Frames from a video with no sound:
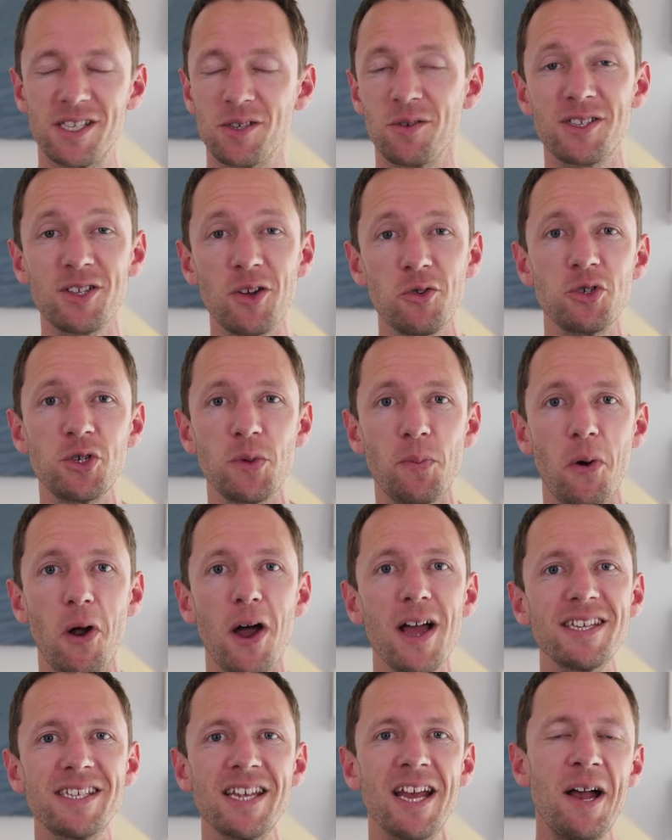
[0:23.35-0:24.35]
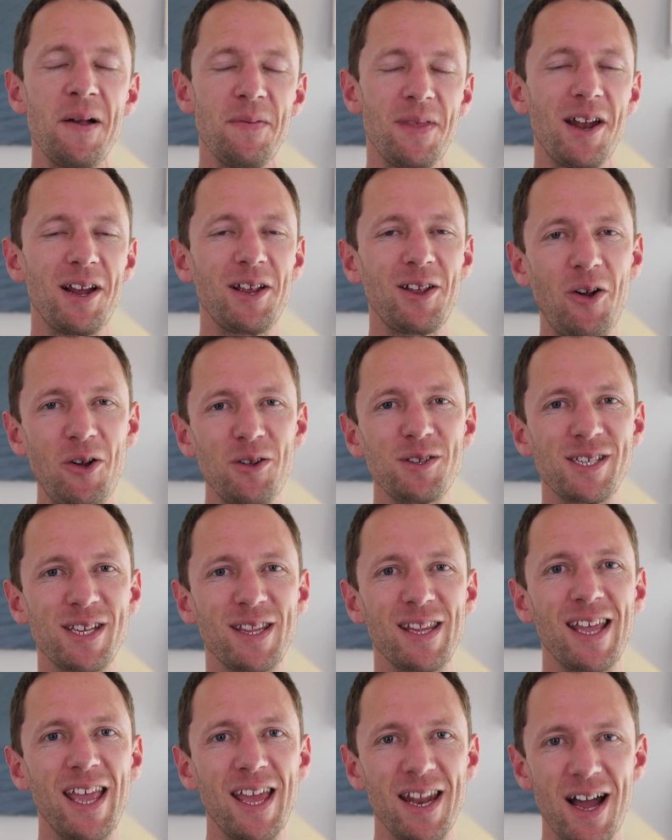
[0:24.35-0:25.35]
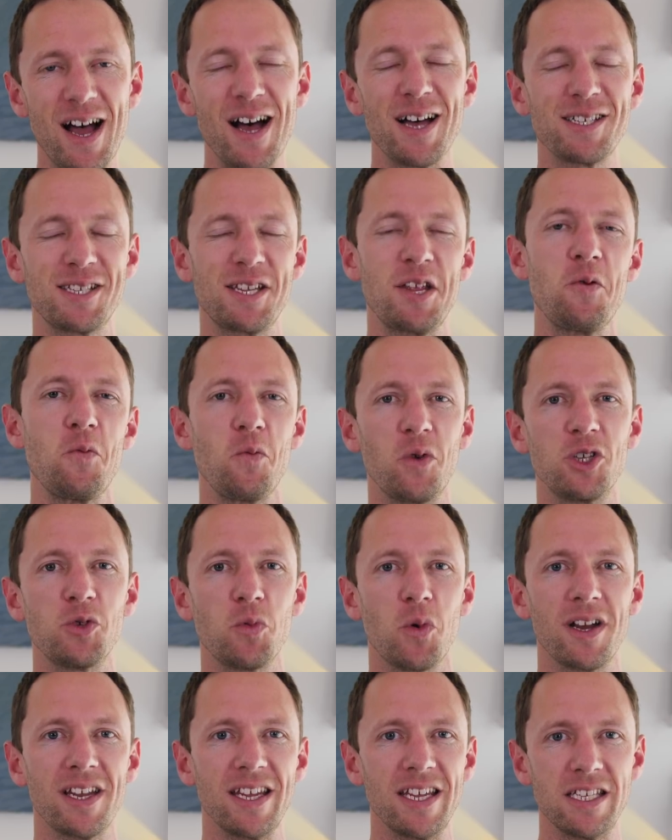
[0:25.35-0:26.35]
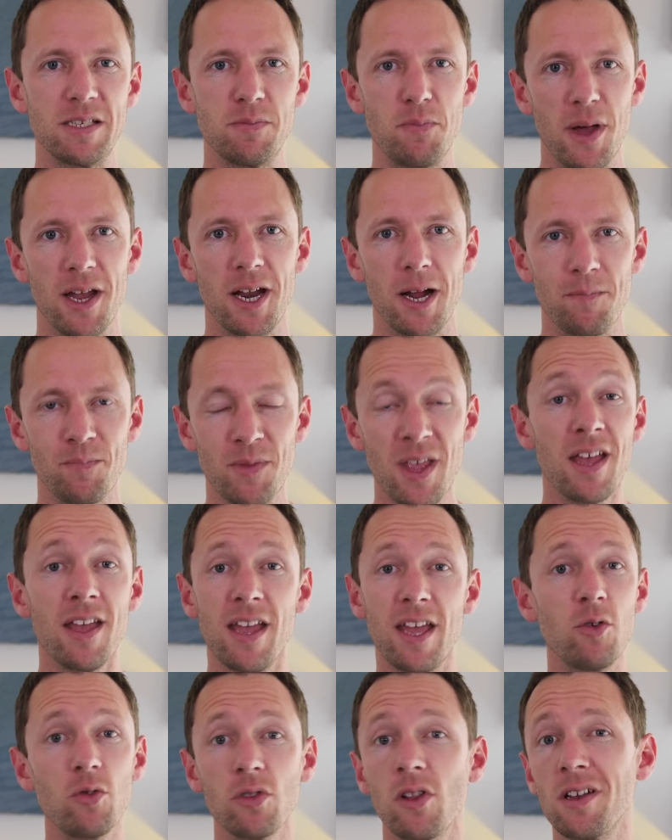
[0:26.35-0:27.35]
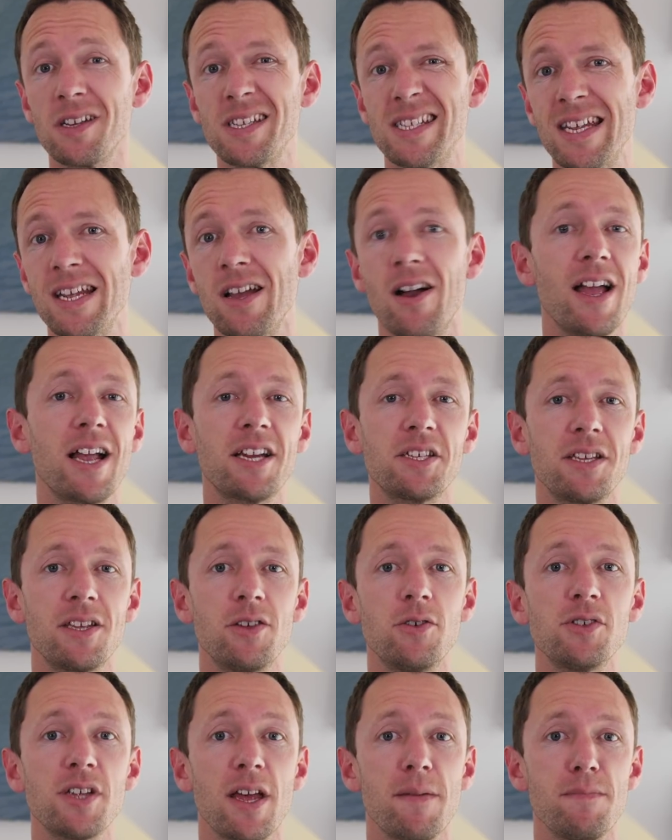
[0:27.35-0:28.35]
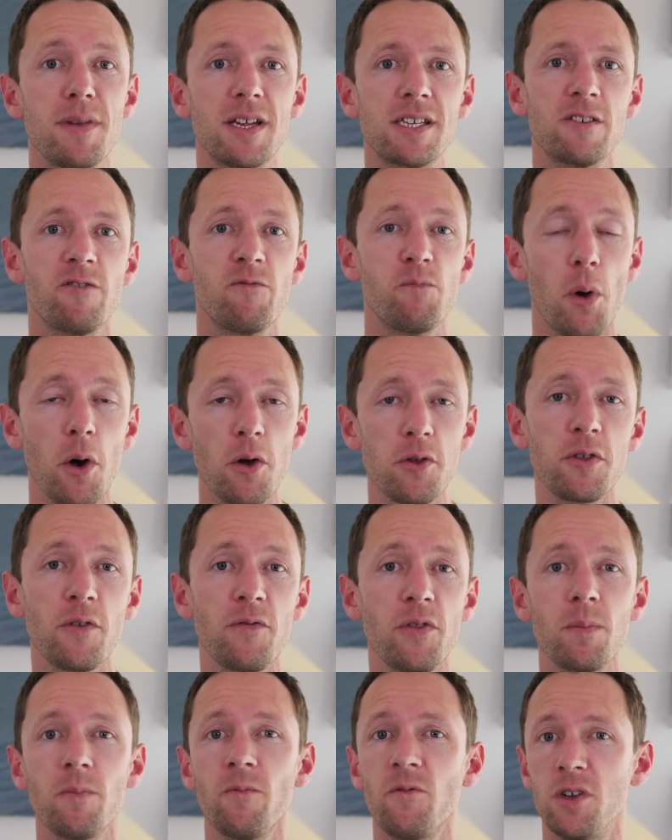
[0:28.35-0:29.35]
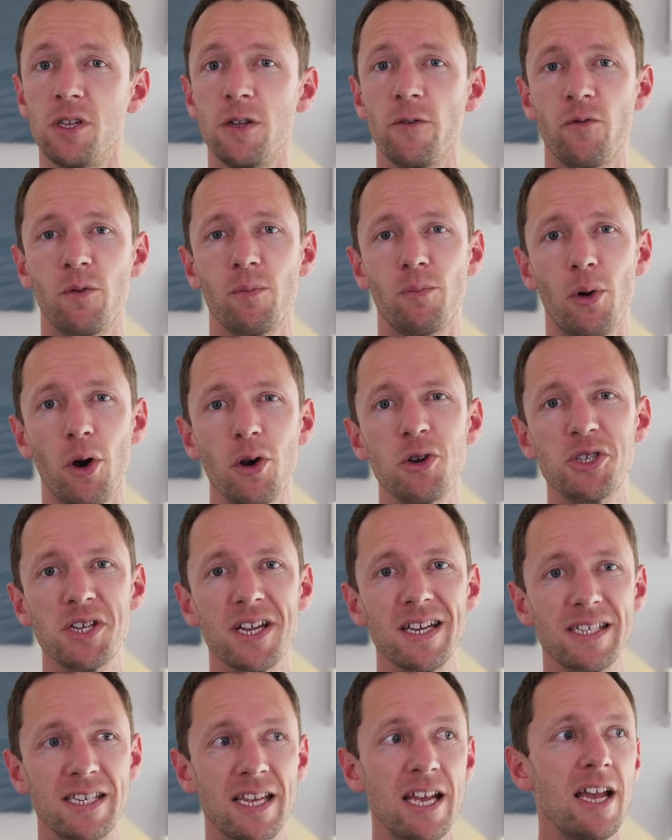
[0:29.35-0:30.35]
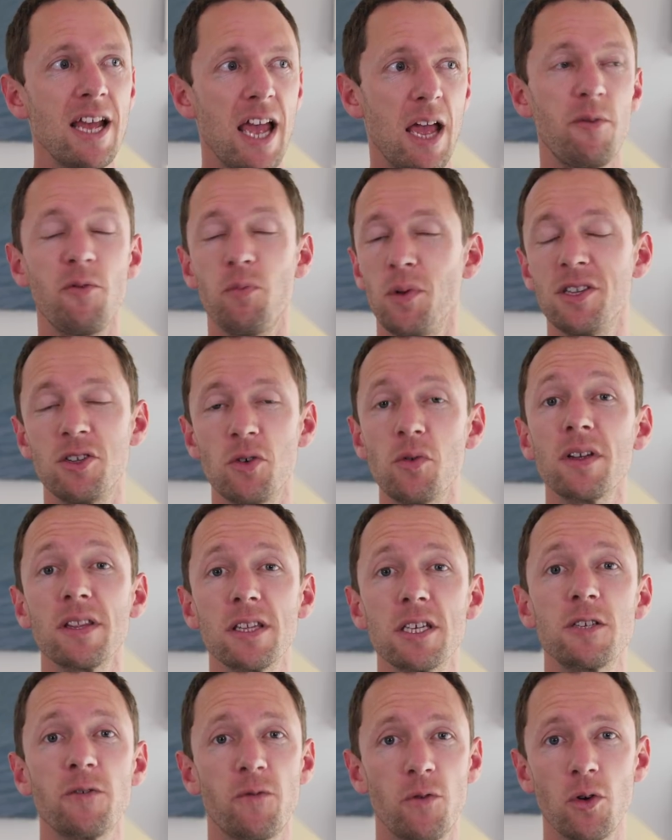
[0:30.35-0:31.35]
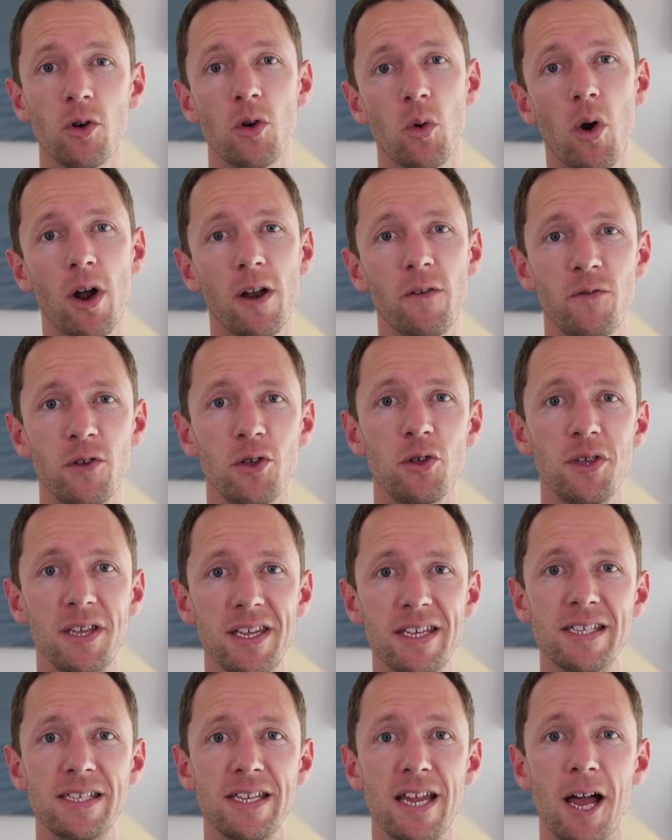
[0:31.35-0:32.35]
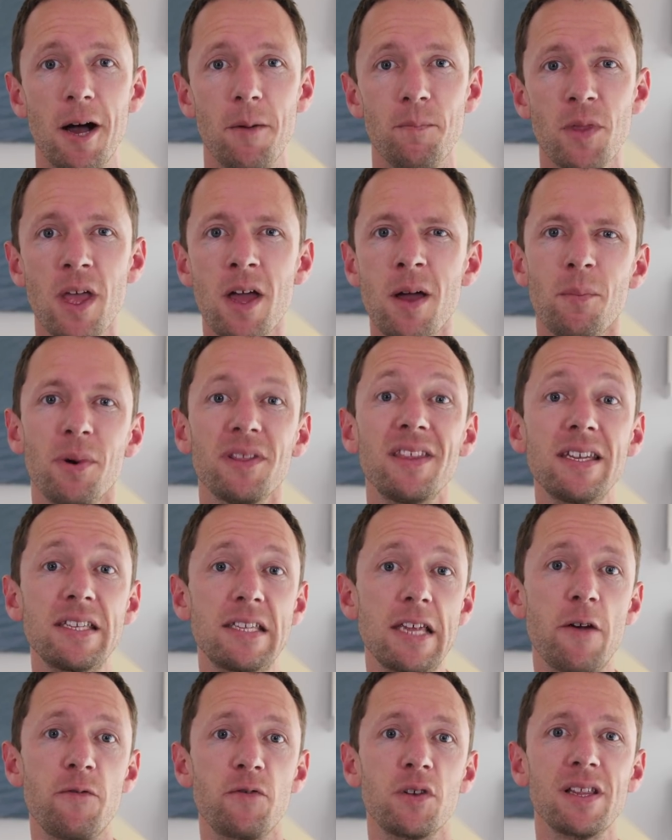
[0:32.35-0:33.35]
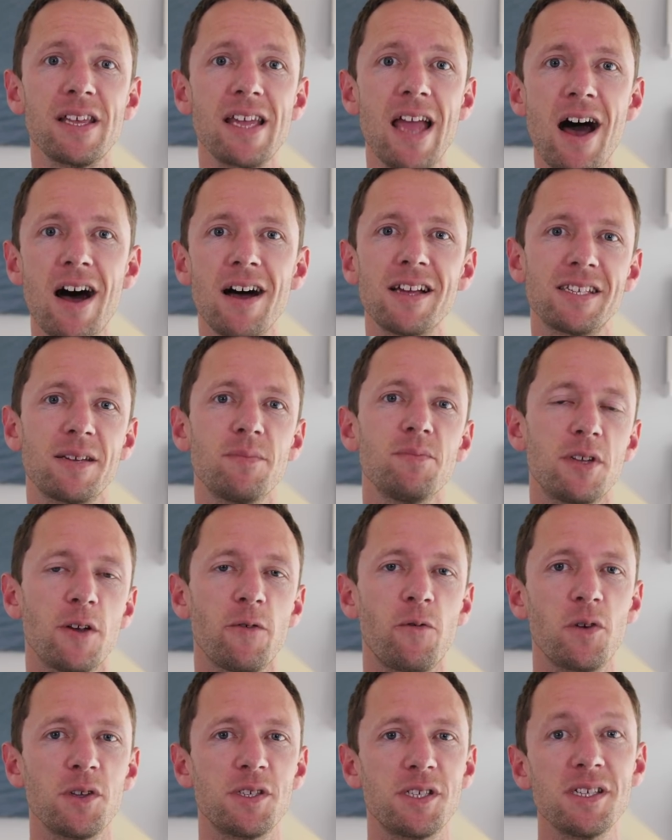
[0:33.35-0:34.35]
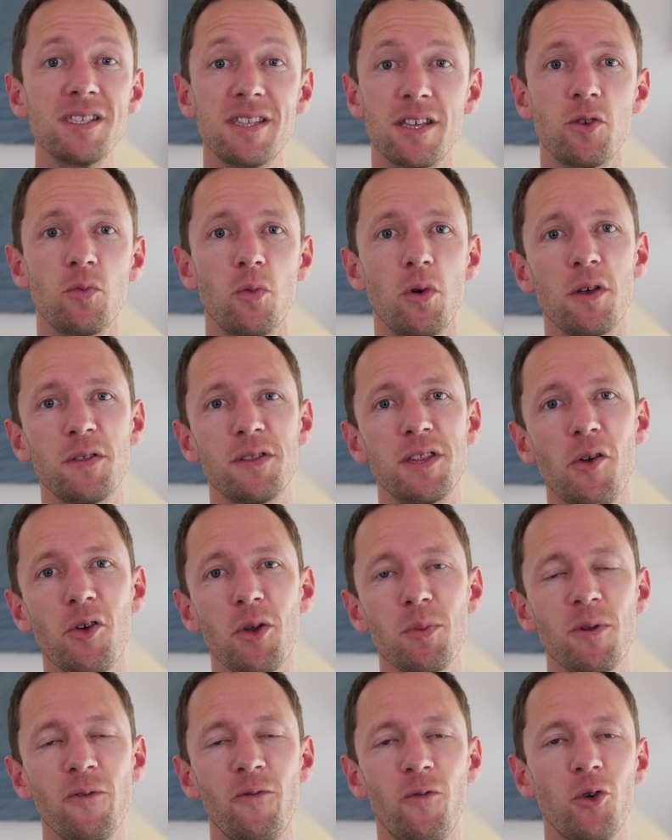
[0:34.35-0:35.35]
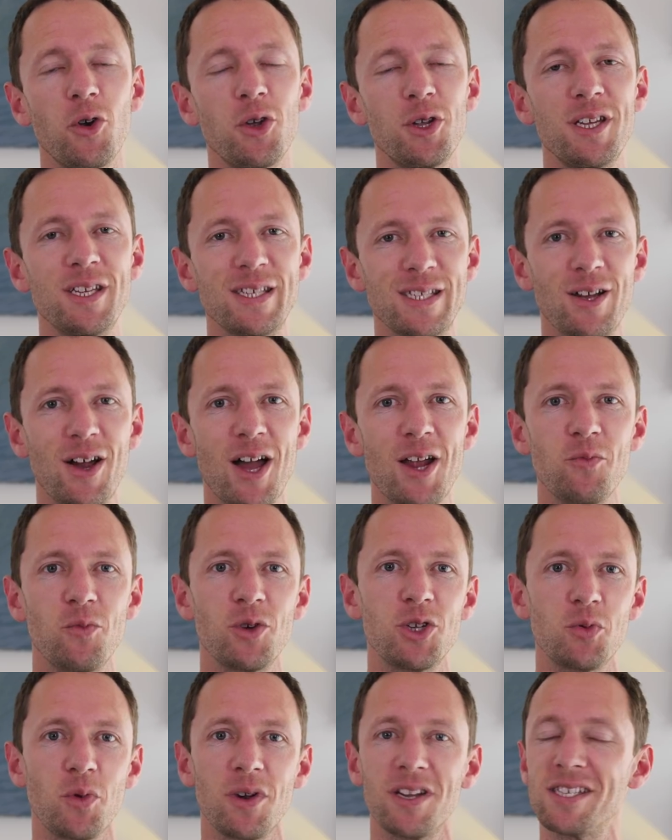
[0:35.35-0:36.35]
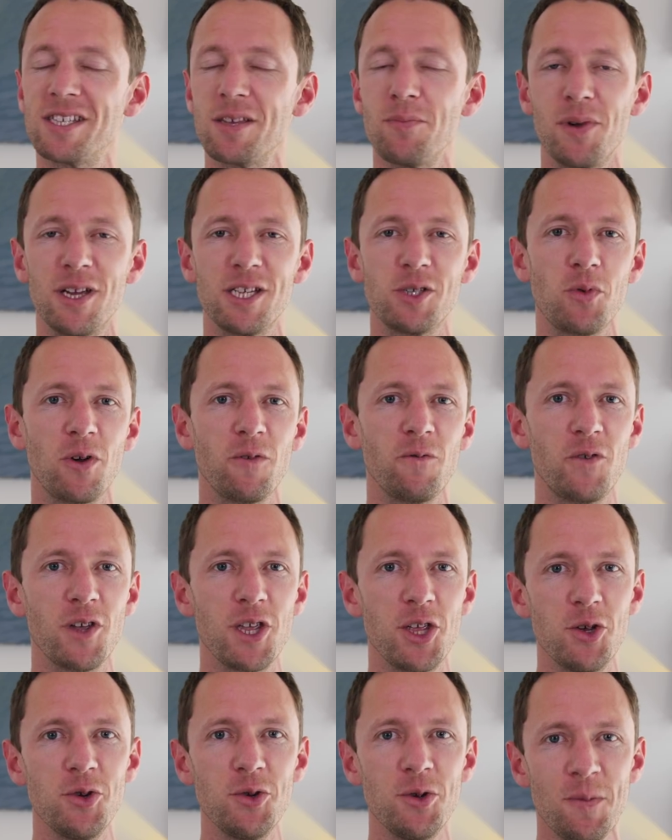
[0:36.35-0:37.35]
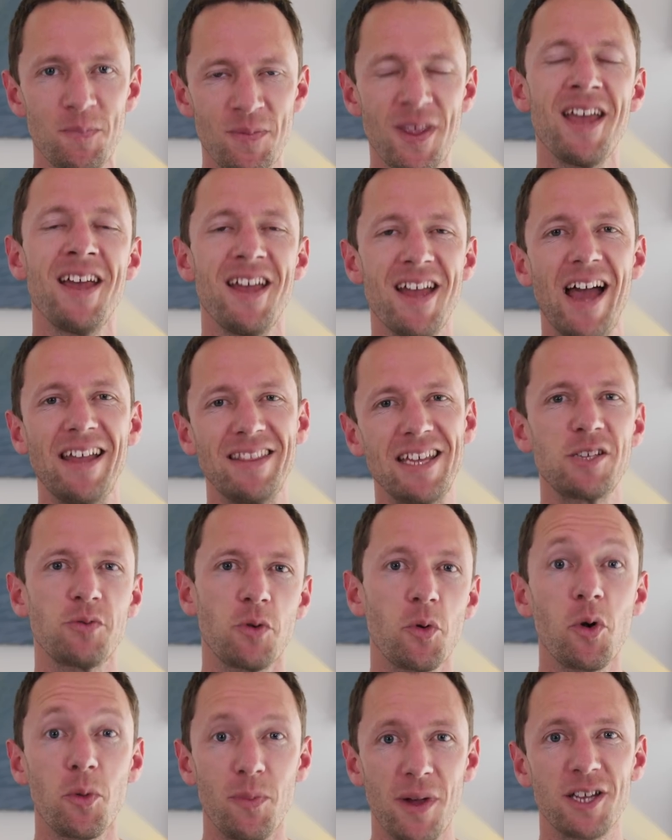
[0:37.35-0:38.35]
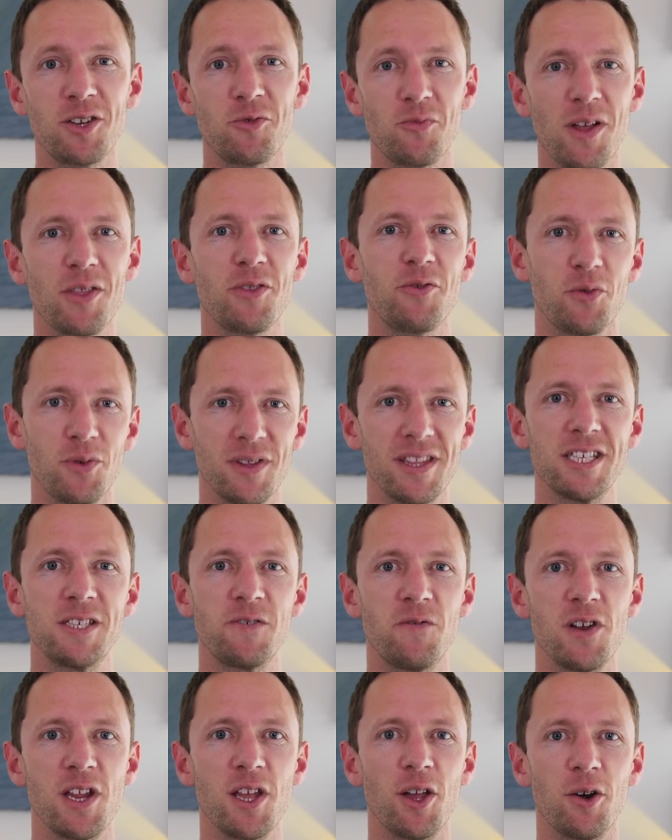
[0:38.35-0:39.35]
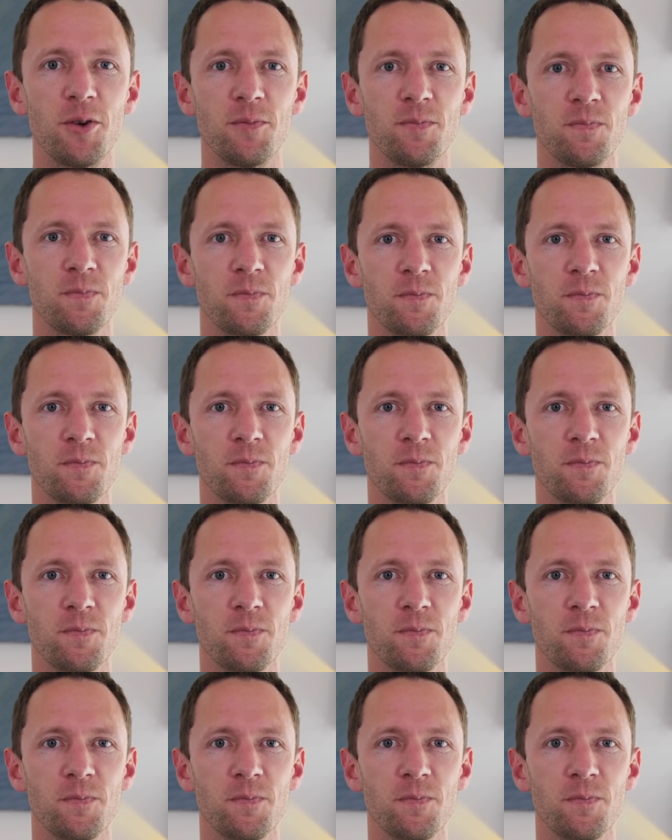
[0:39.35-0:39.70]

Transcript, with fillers: So it's no surprise that I constantly get asked which one is better. In all honesty, I actually use a mix of both of them for different projects, and we've been doing this for quite a few years now. But there definitely are some differences that are worth knowing before you decide which one is the best one for you, and that's what we're about to run through in this video.